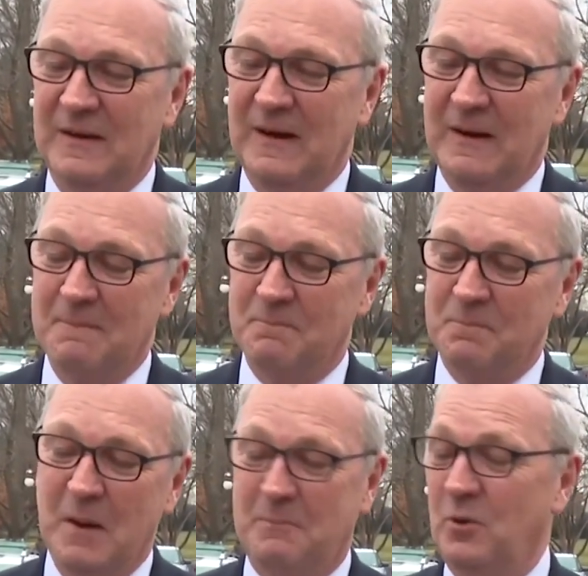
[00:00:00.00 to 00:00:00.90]
um,
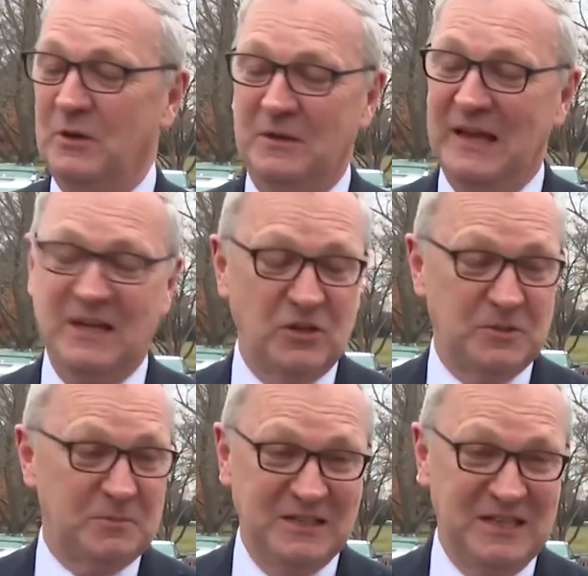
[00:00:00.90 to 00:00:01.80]
by put, laying down
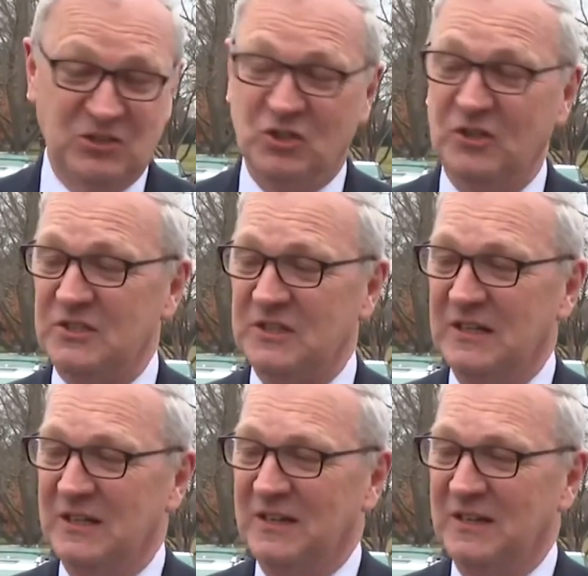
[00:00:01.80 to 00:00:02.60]
some conditions,